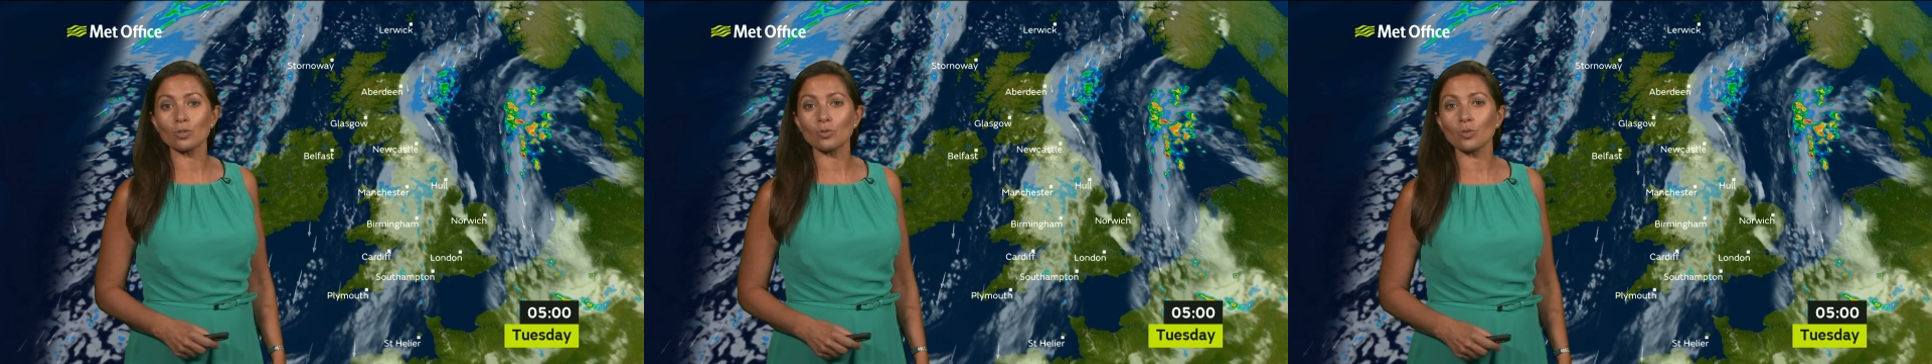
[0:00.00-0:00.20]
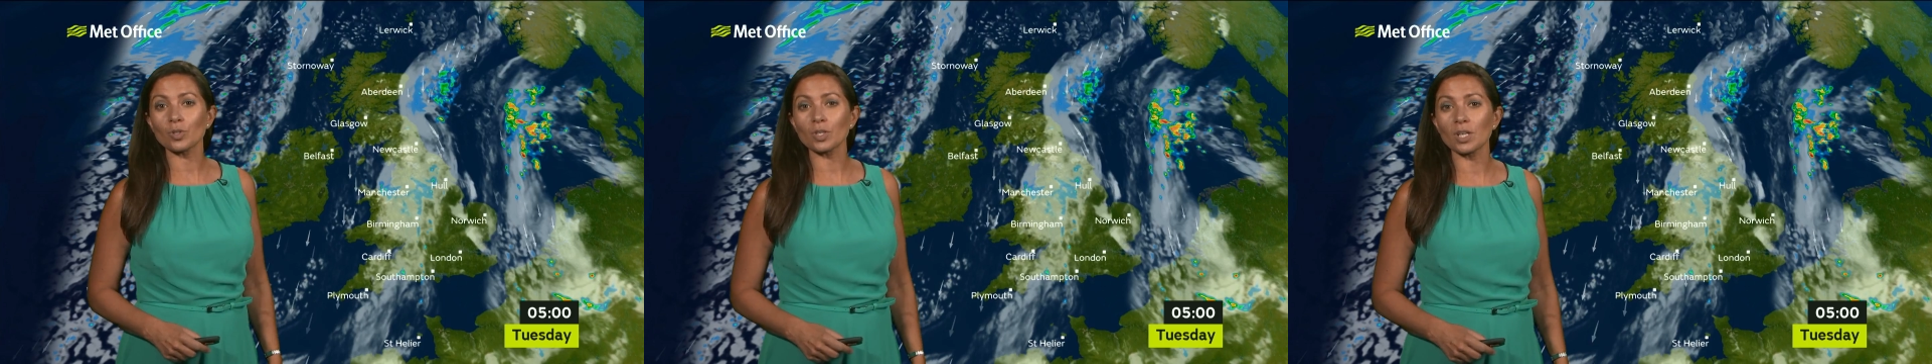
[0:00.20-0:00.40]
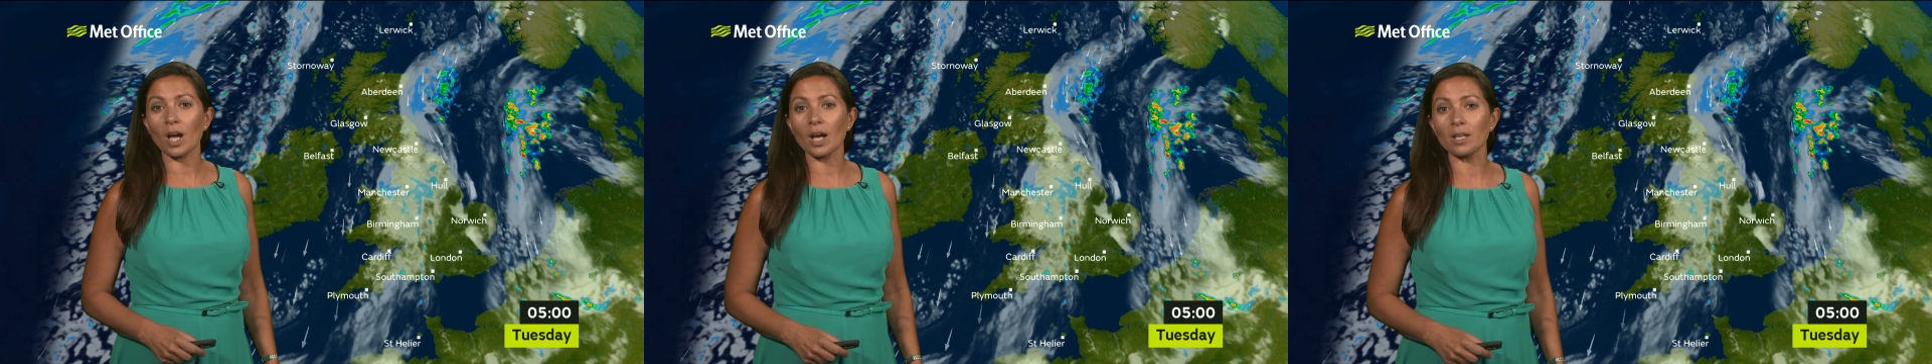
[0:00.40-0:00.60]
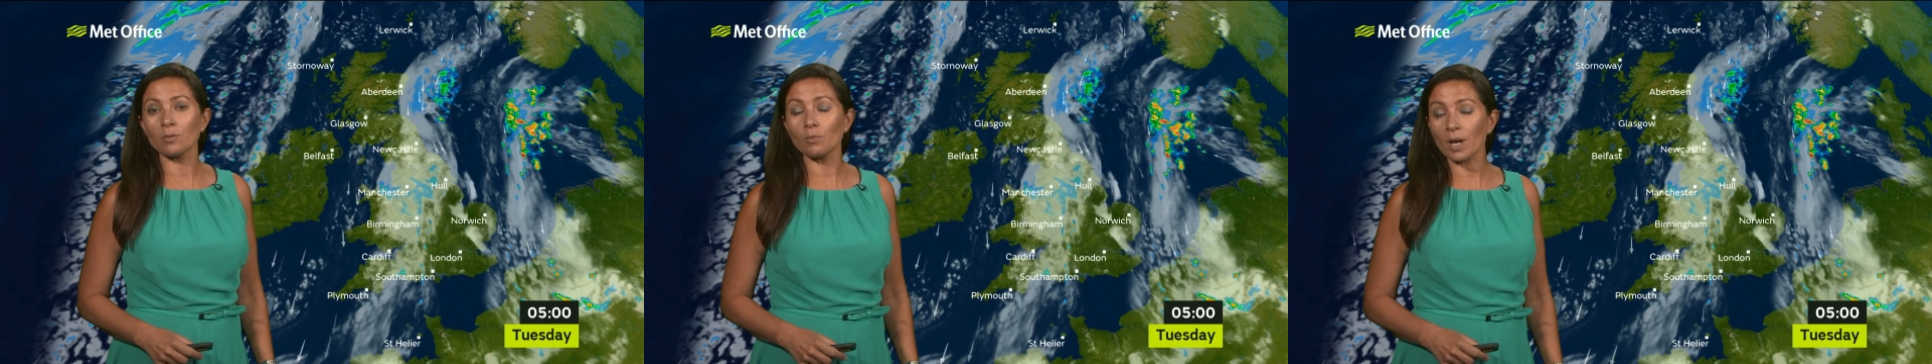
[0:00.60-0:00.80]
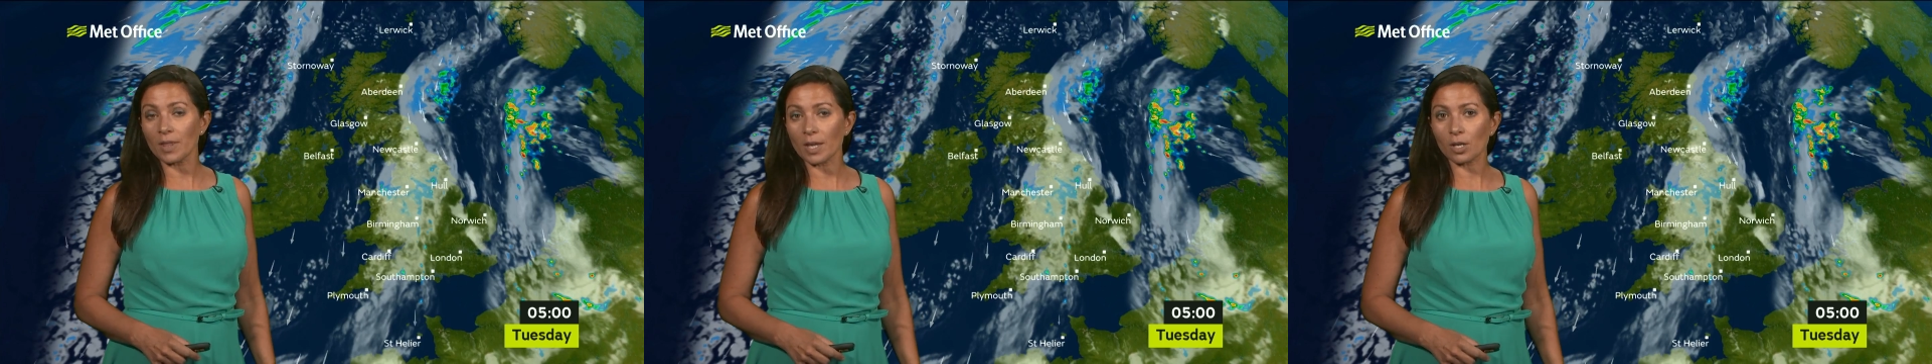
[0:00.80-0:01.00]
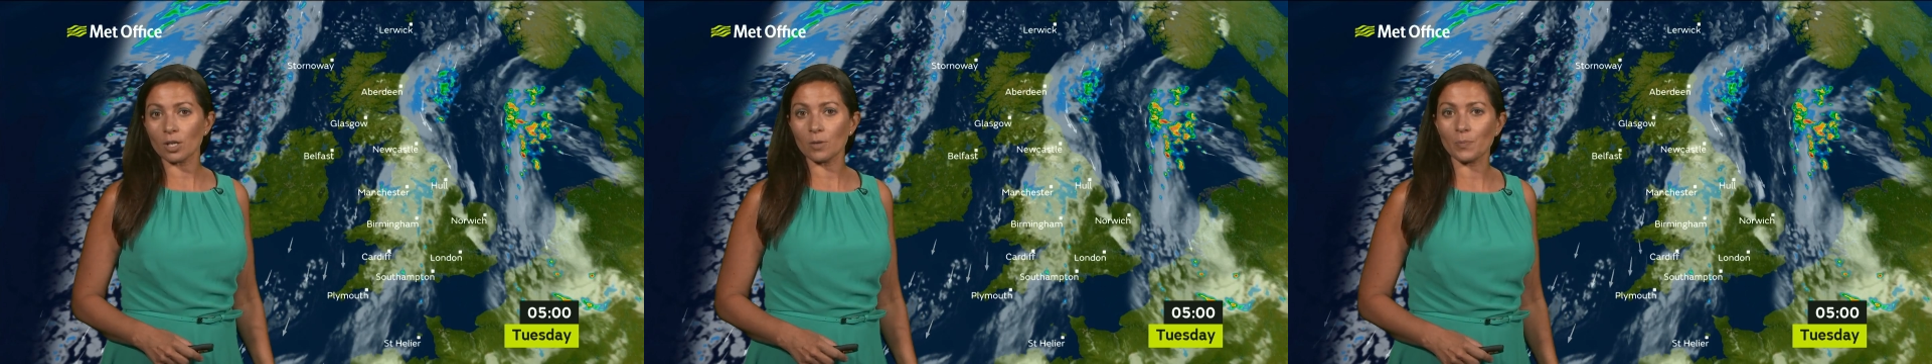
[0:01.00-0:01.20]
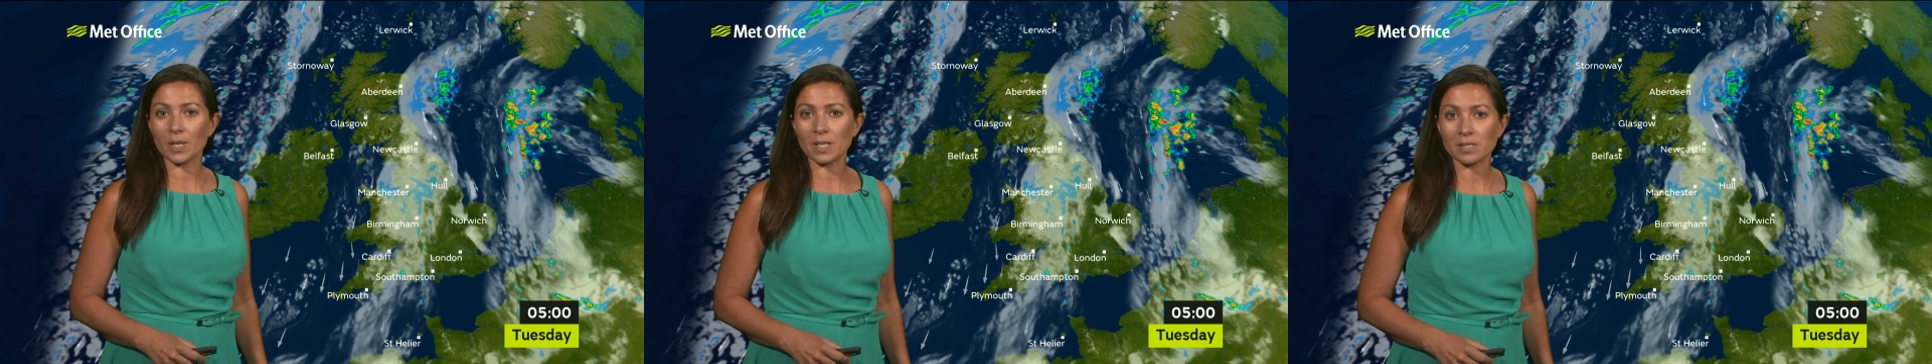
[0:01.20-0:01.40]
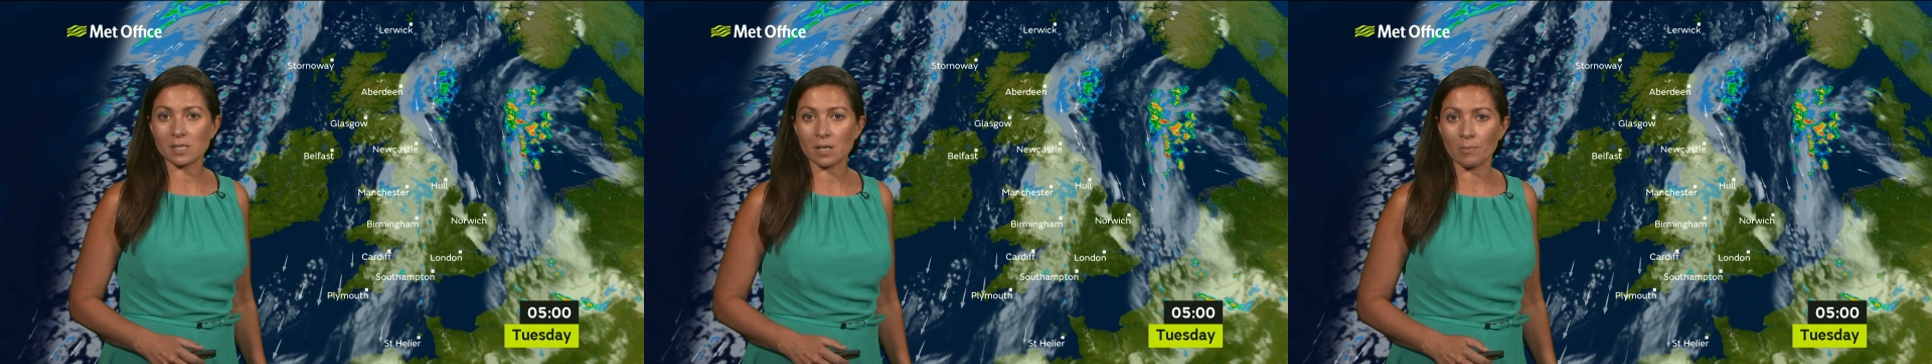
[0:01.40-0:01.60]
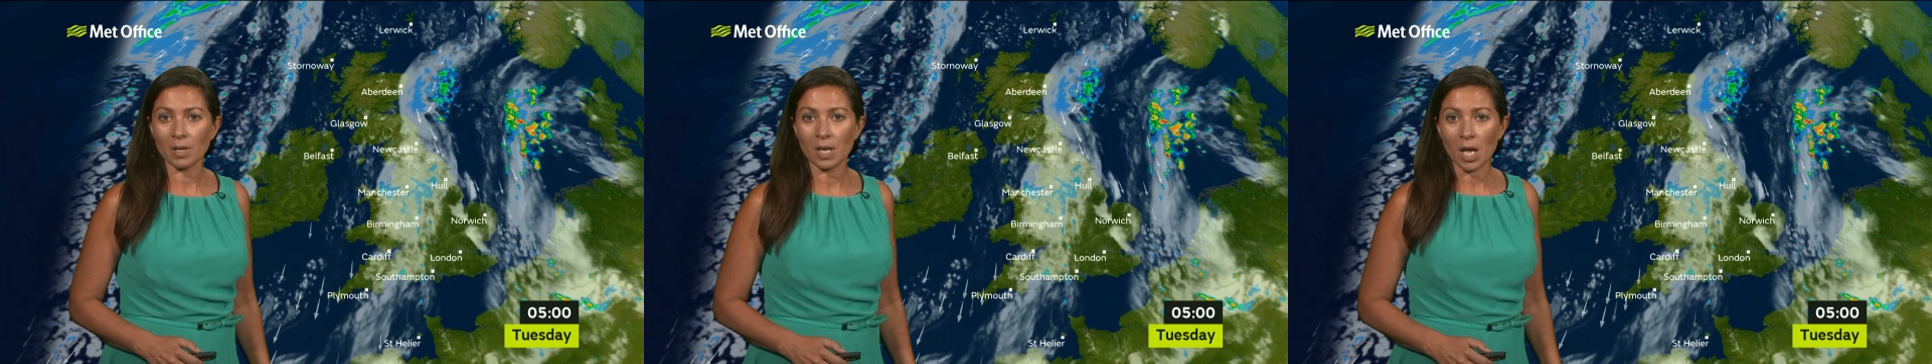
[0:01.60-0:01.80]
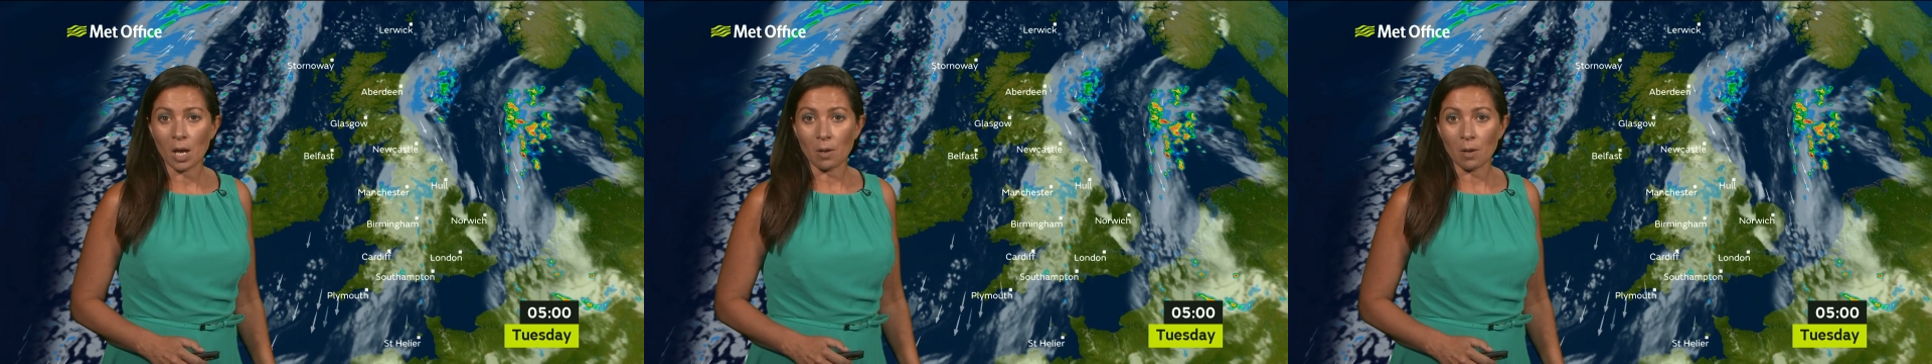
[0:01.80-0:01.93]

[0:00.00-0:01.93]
and Northern Ireland, where there could be some